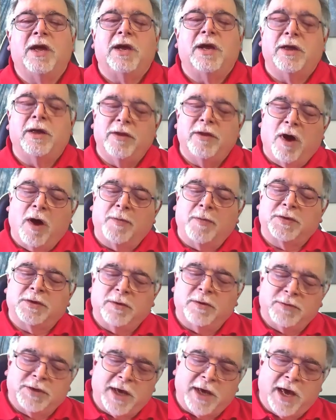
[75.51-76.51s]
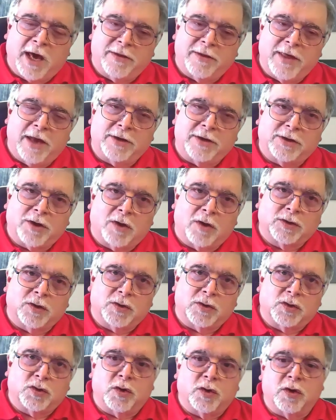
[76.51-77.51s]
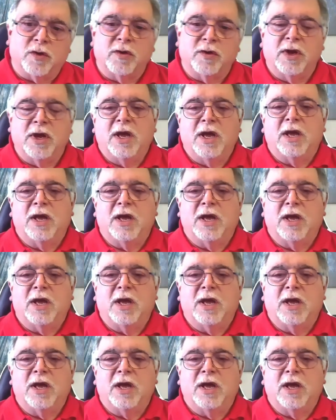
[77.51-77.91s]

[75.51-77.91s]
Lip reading: And the opposite side of that is also true.